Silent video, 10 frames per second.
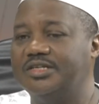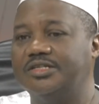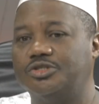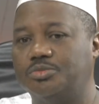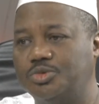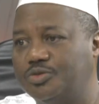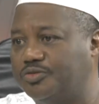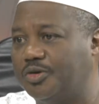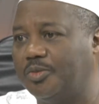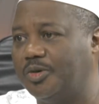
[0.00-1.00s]
to move
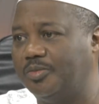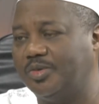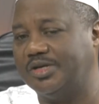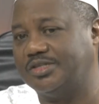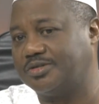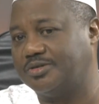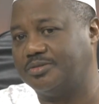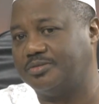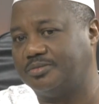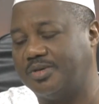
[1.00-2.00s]
from one political
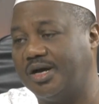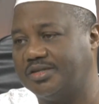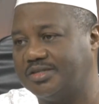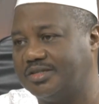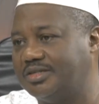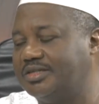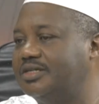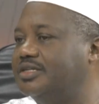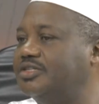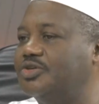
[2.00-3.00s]
party
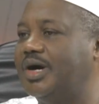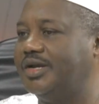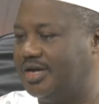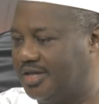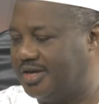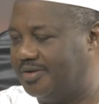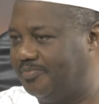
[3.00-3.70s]
to another.